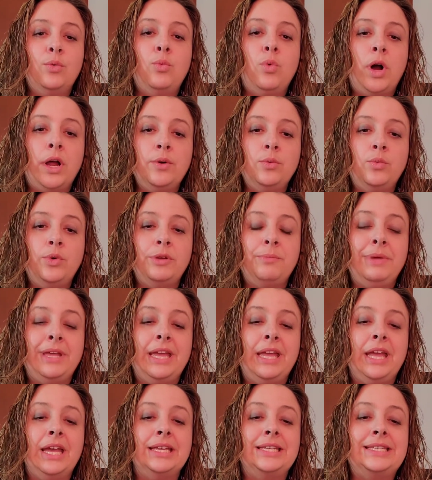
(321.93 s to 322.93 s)
one would
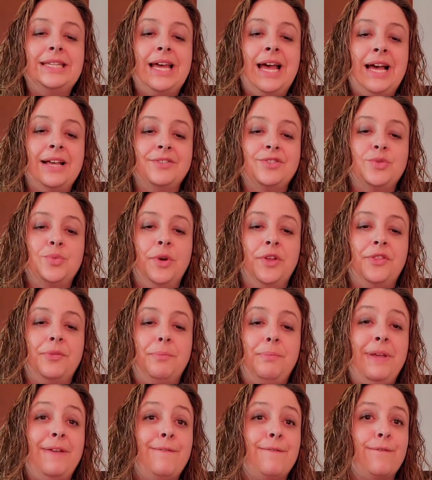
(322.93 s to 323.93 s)
be tasked with
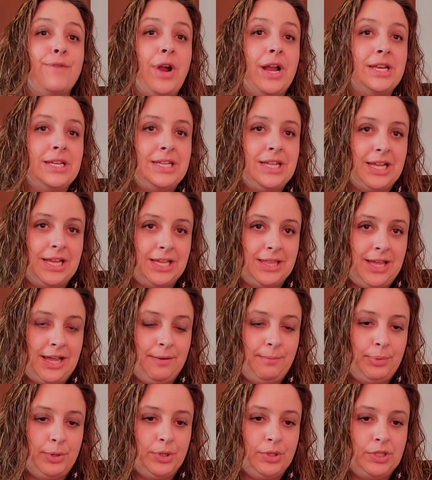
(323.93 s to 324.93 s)
befriending
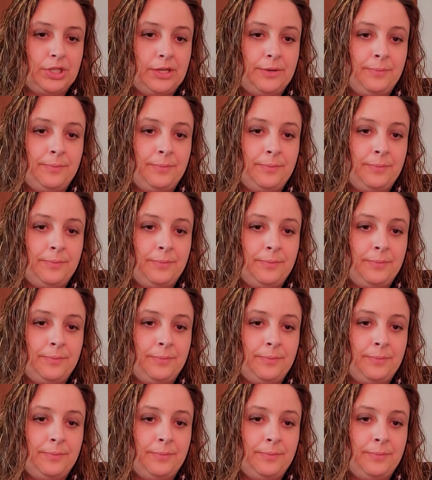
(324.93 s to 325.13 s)
that person.